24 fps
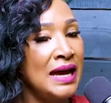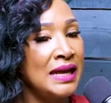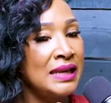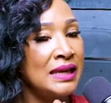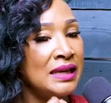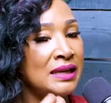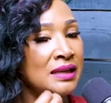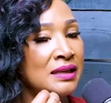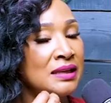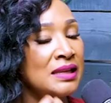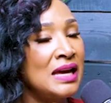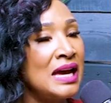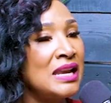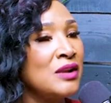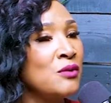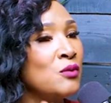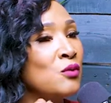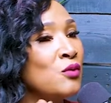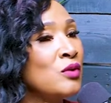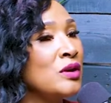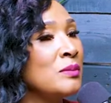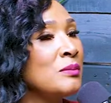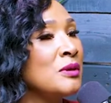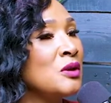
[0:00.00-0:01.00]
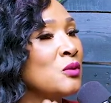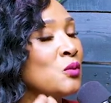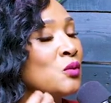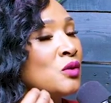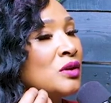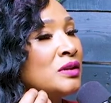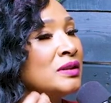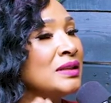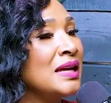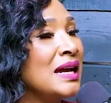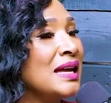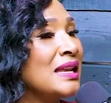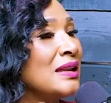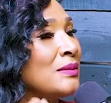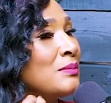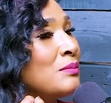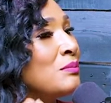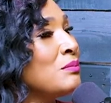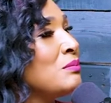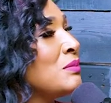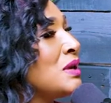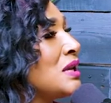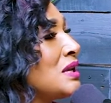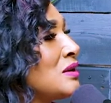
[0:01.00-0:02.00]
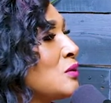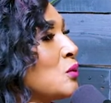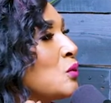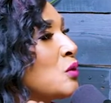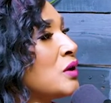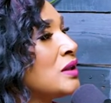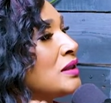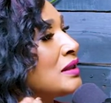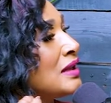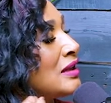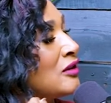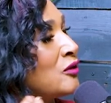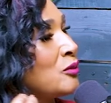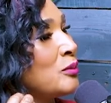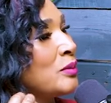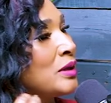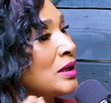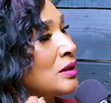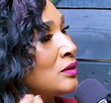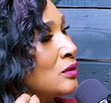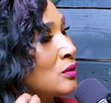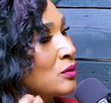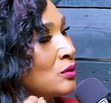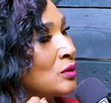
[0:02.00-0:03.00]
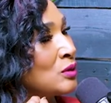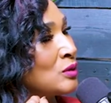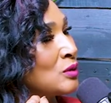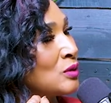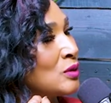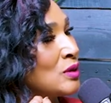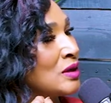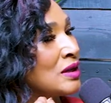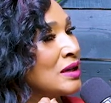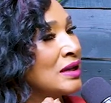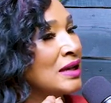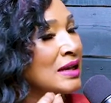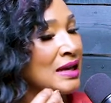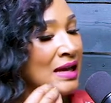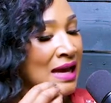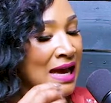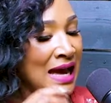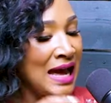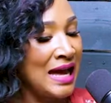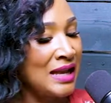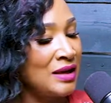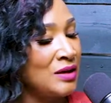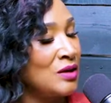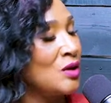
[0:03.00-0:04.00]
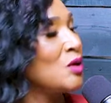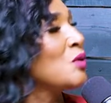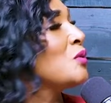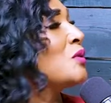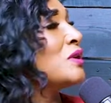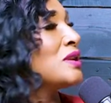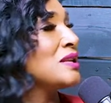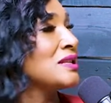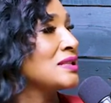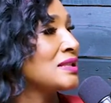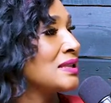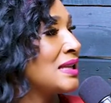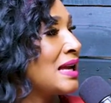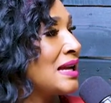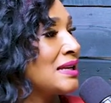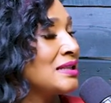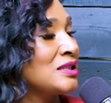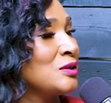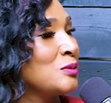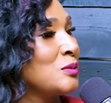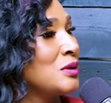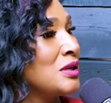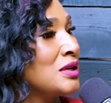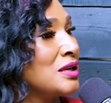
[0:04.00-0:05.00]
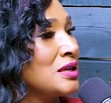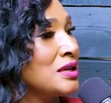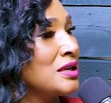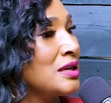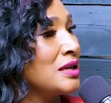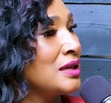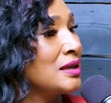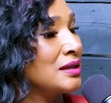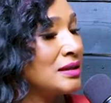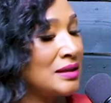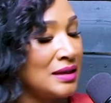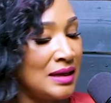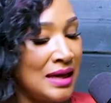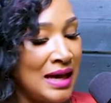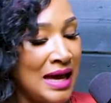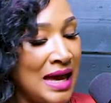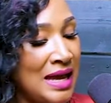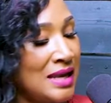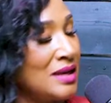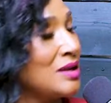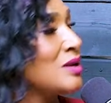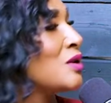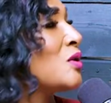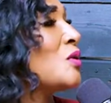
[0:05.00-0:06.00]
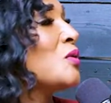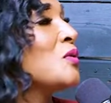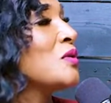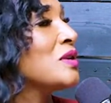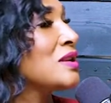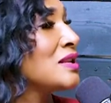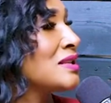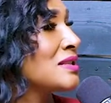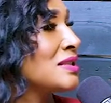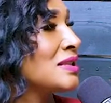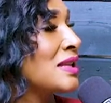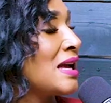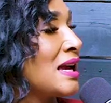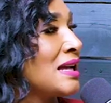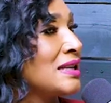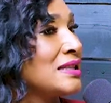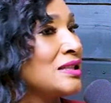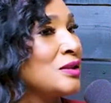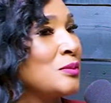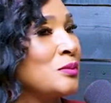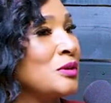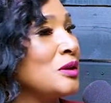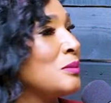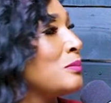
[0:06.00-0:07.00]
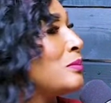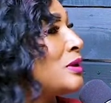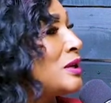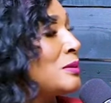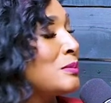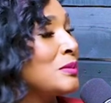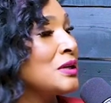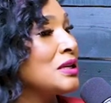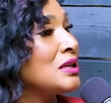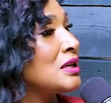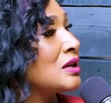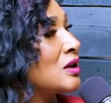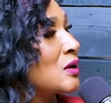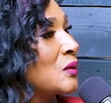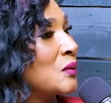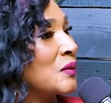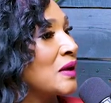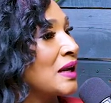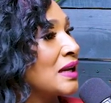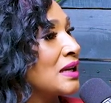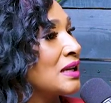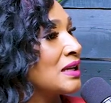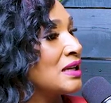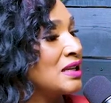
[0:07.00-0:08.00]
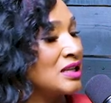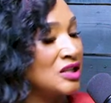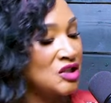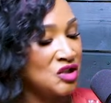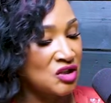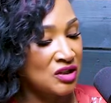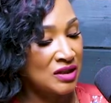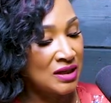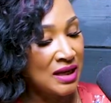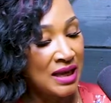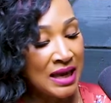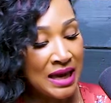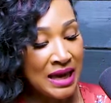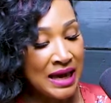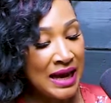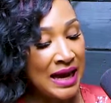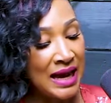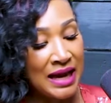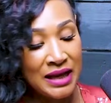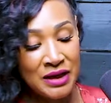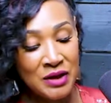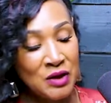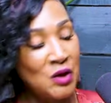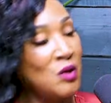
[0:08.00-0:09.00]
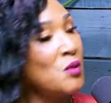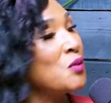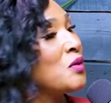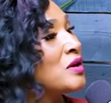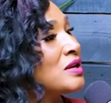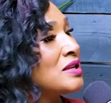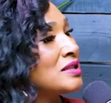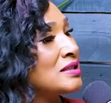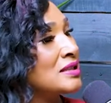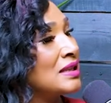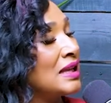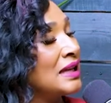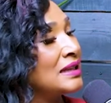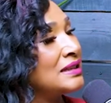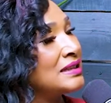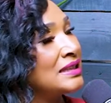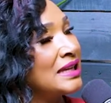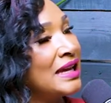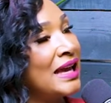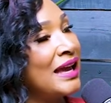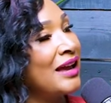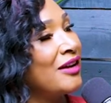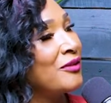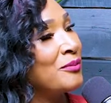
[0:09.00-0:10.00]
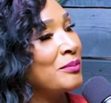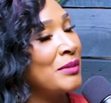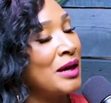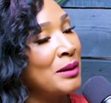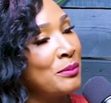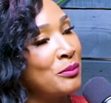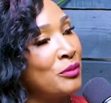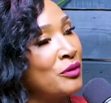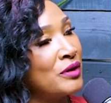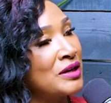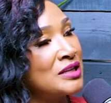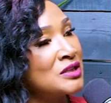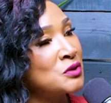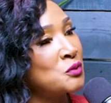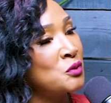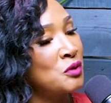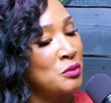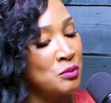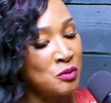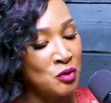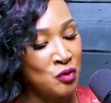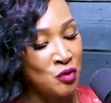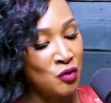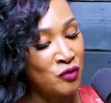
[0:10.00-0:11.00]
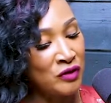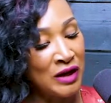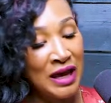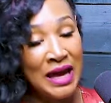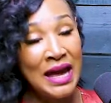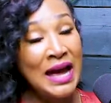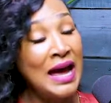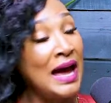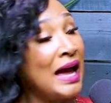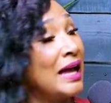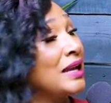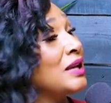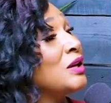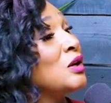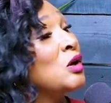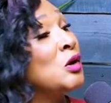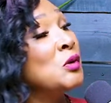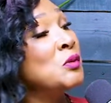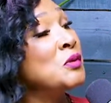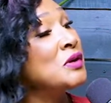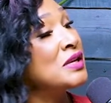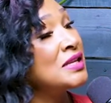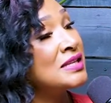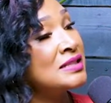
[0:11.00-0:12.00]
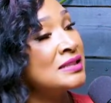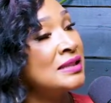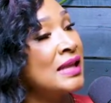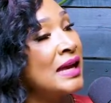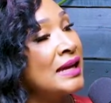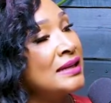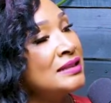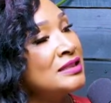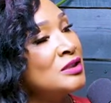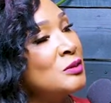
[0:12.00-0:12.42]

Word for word: and a lot of women will not admit what they've been through. Yeah, I know what it's like to be kicked. I know what it's like to be beat beyond recognition. I know what it's like to have my breasts removed. I know what it's like to